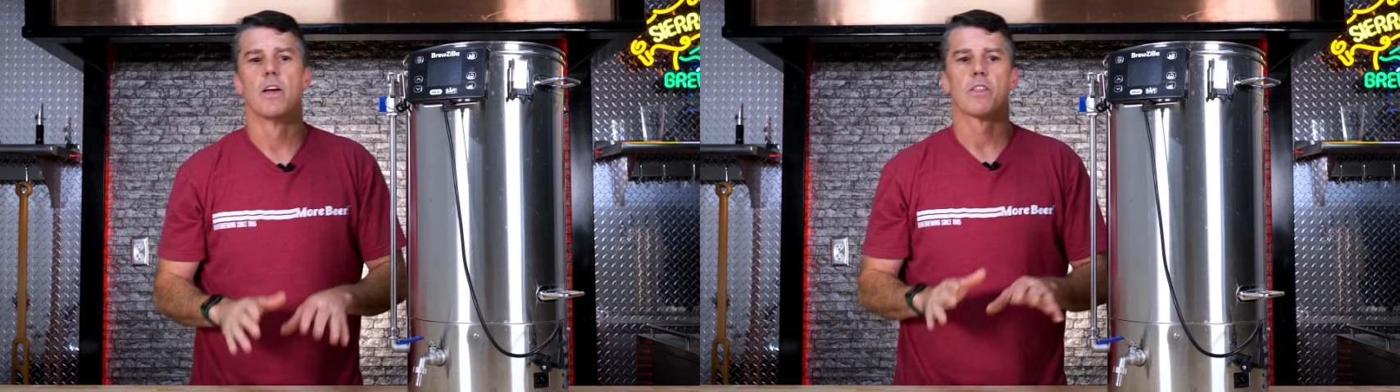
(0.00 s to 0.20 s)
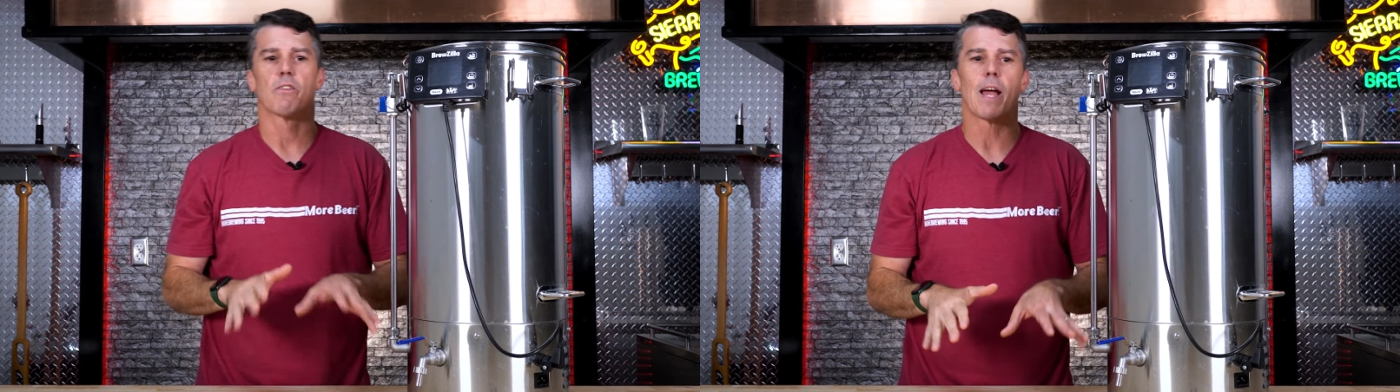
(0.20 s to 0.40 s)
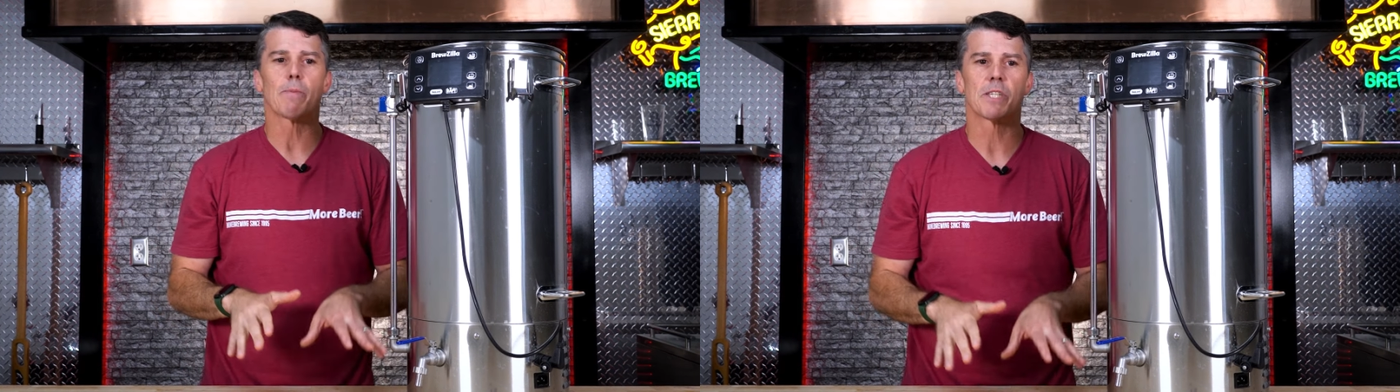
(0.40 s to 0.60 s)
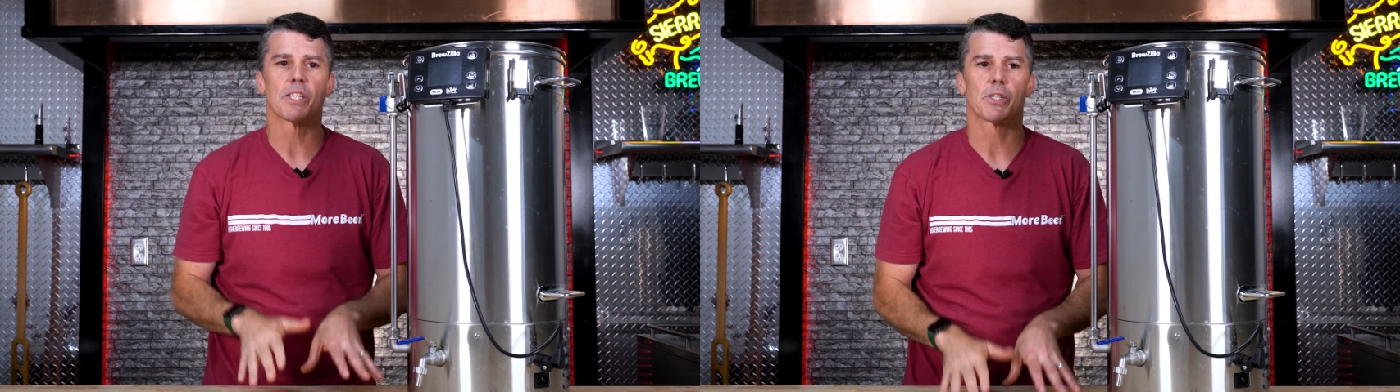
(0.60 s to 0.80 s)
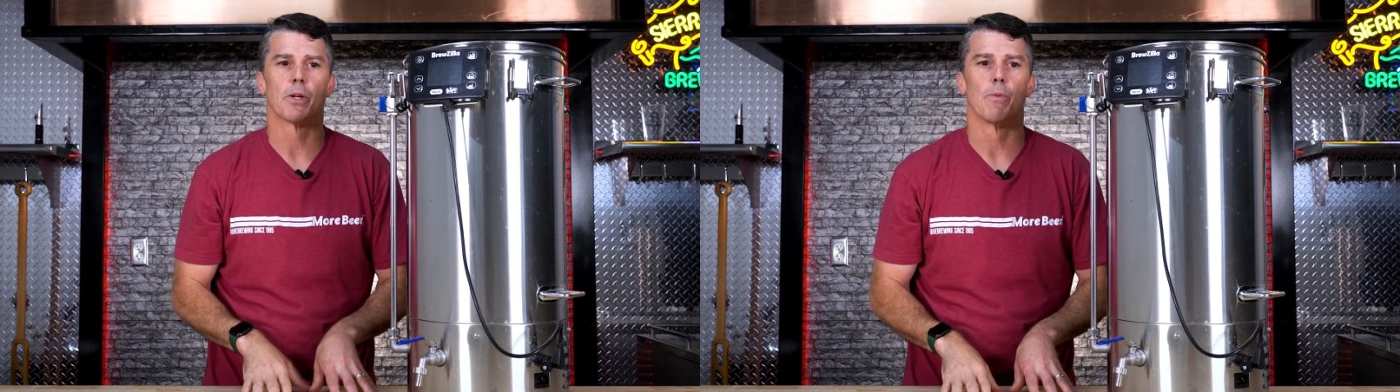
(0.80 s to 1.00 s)
The RAPT
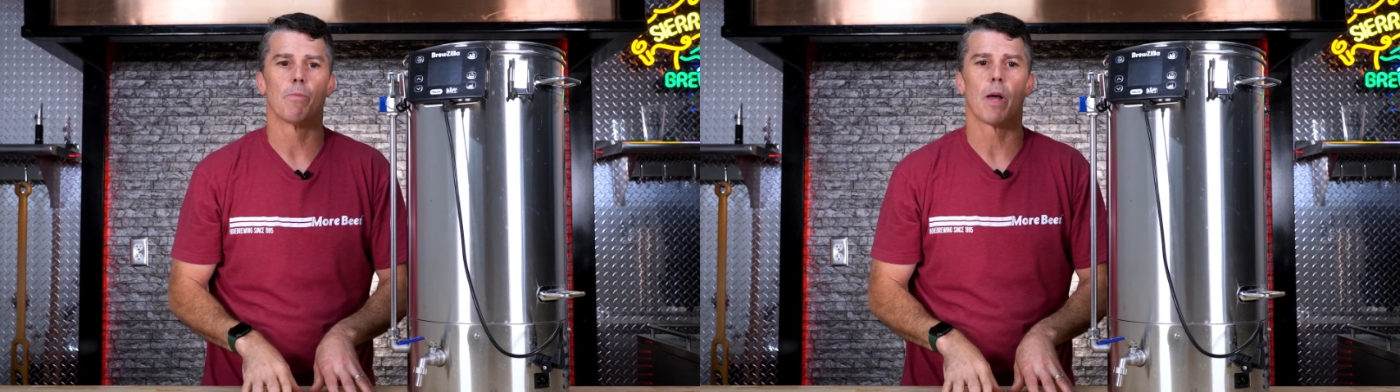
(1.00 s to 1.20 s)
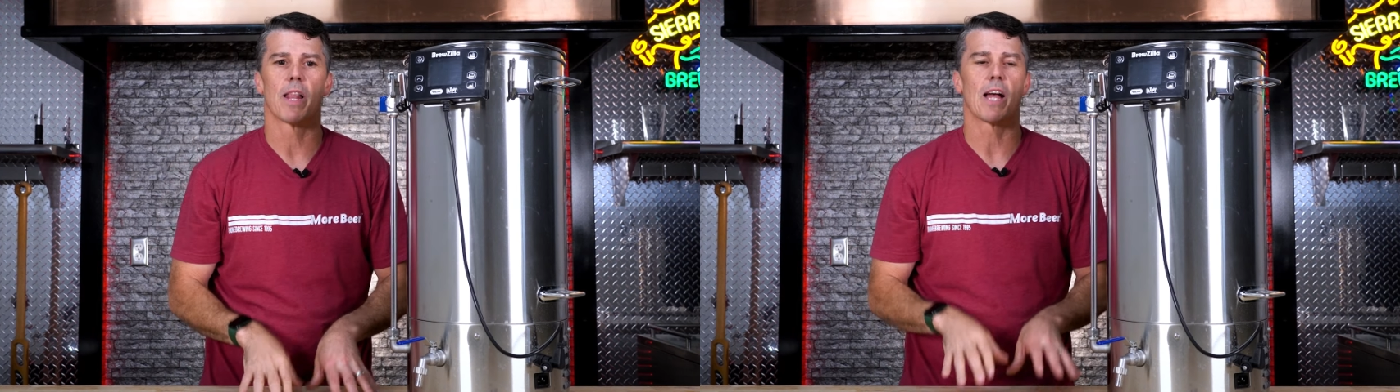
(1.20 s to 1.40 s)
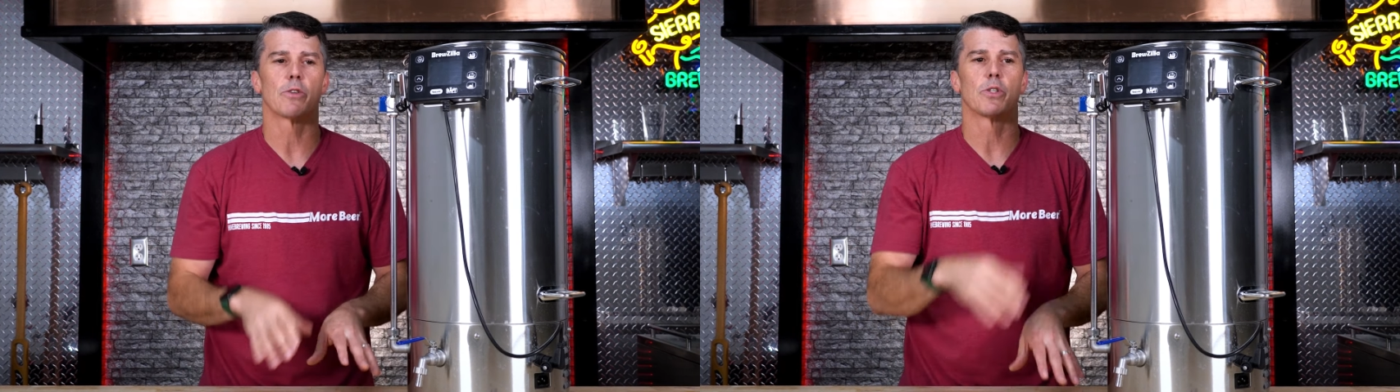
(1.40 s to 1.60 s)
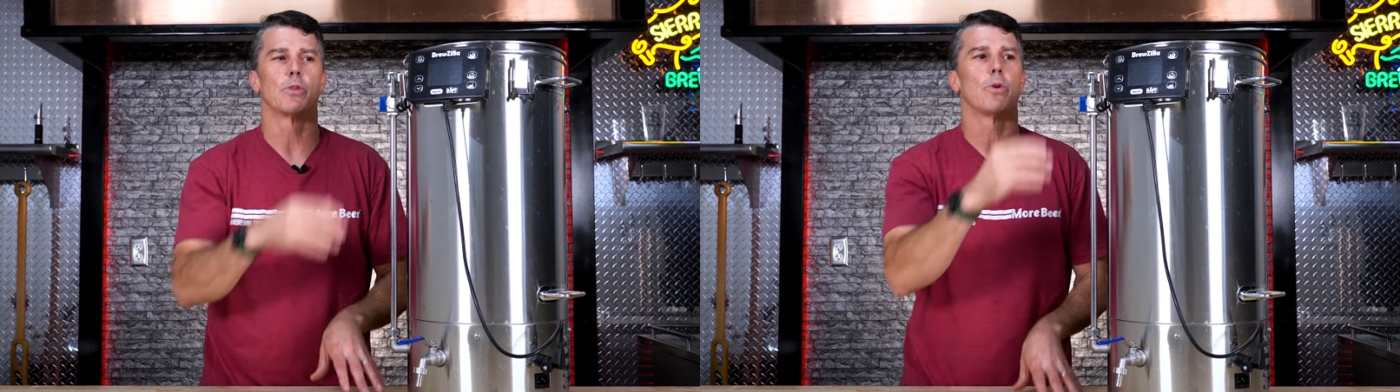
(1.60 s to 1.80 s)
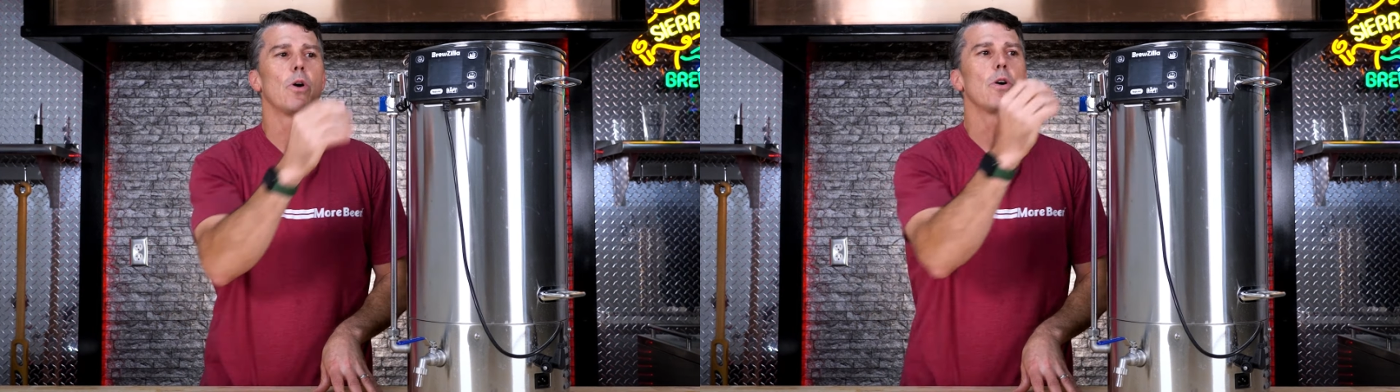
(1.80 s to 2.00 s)
system allows
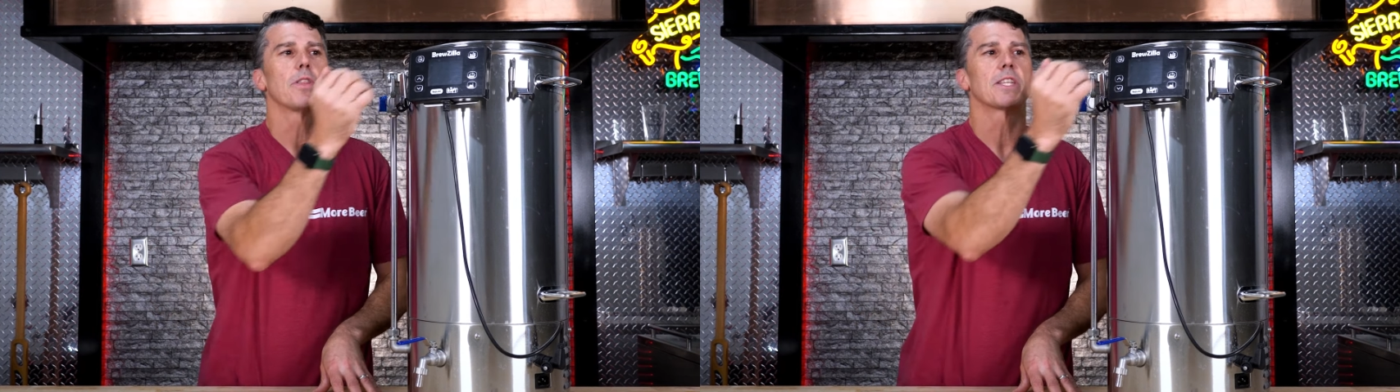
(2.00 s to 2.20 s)
you all